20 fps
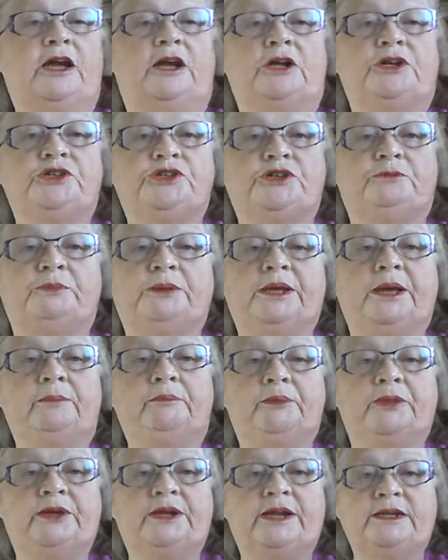I should be
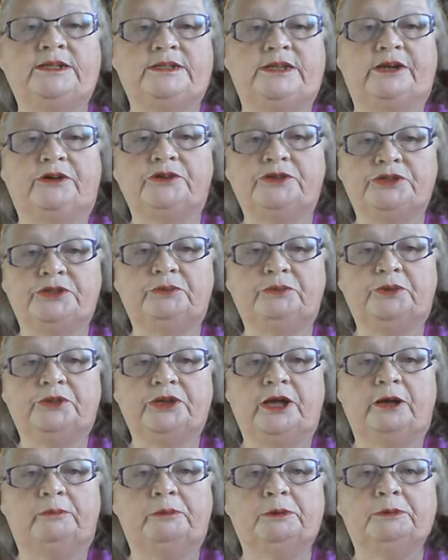up in the next day or two with a
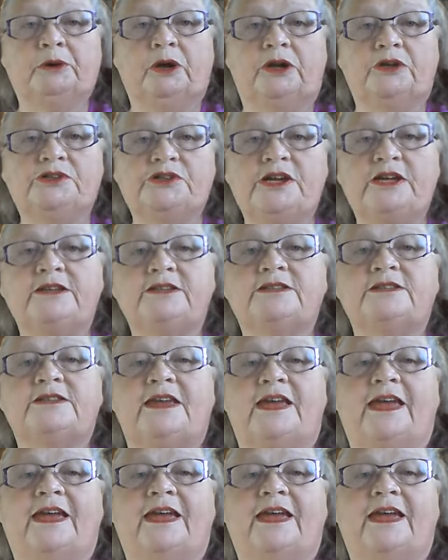couple projects,